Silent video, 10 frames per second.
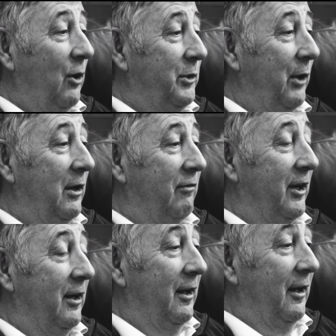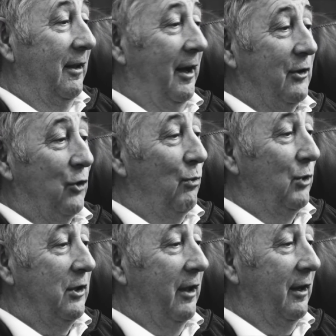comes out of it, that's
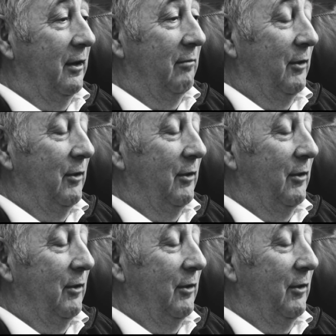almost nothing.